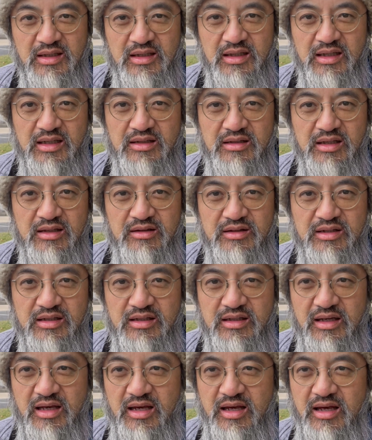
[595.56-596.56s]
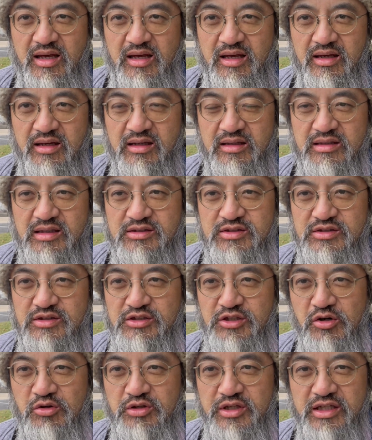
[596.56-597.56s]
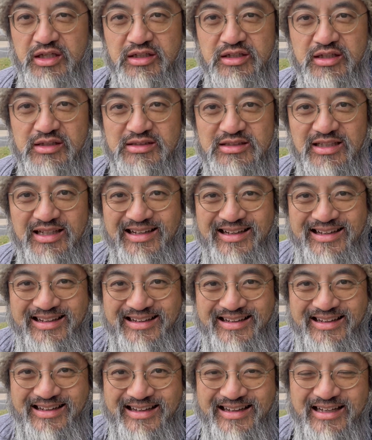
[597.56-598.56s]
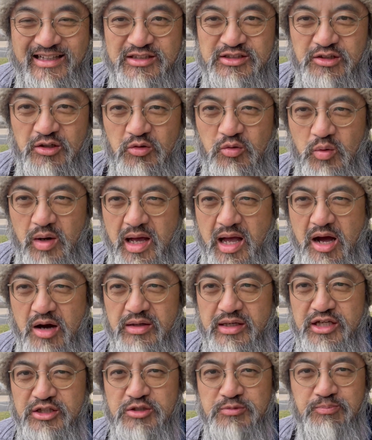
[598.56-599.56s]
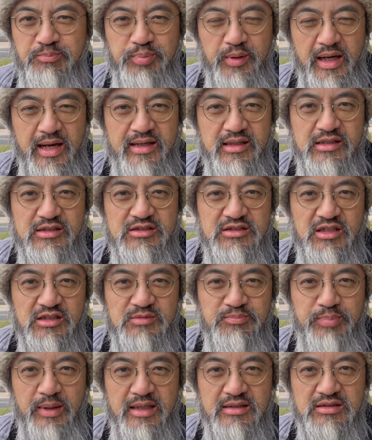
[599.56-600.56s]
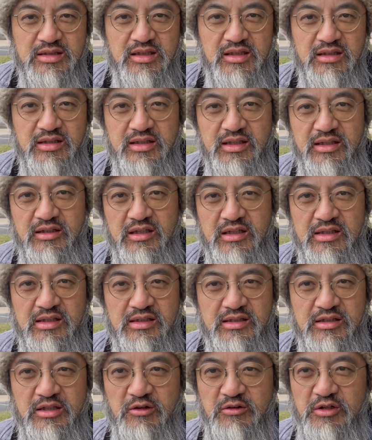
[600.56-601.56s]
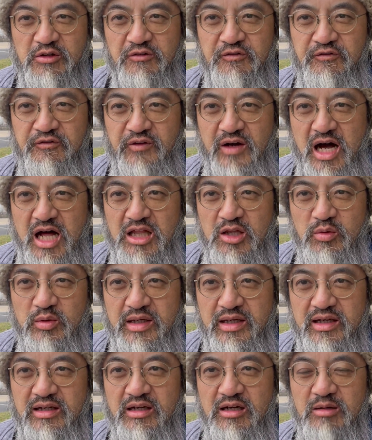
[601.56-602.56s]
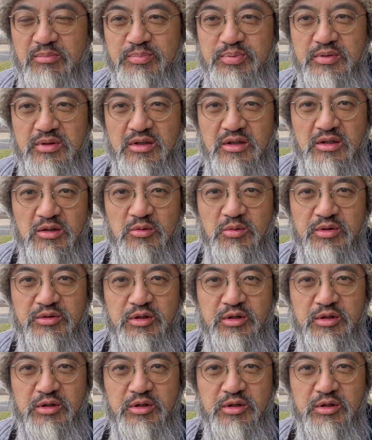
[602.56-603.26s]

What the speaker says: and then the egg and its yolkiness. So wow, each bite is just basically, you're following it up with